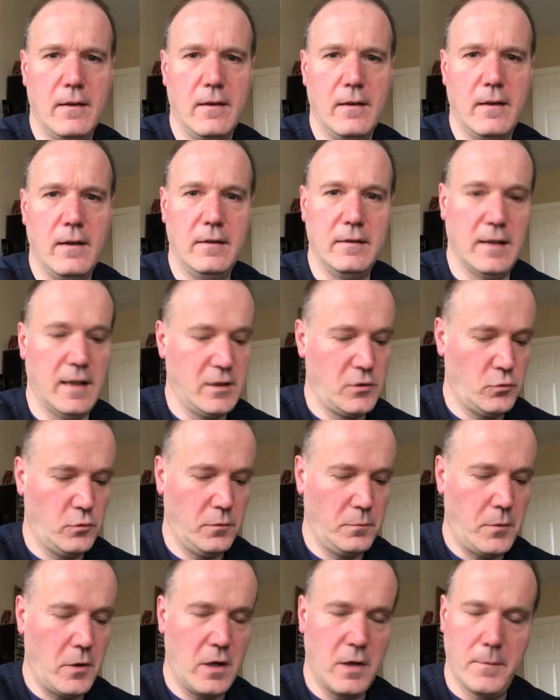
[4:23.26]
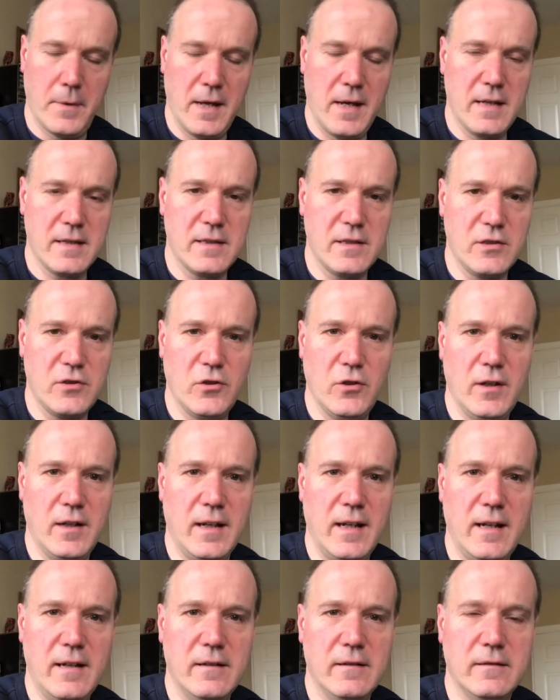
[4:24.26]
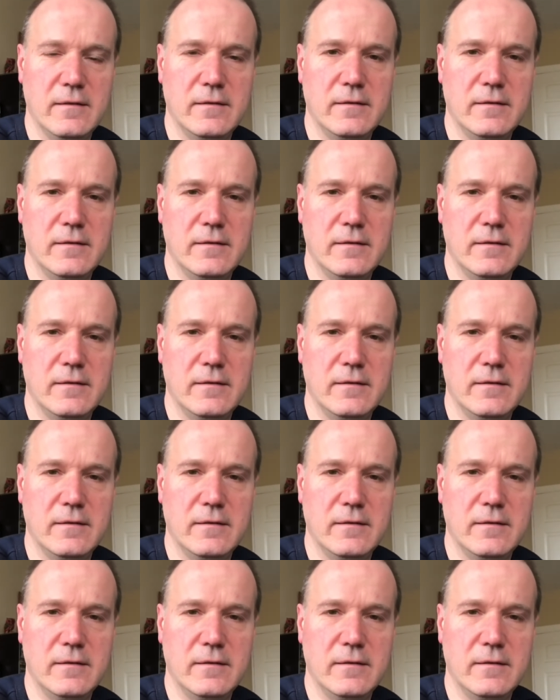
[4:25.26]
And that's what Bartimaeus is doing here.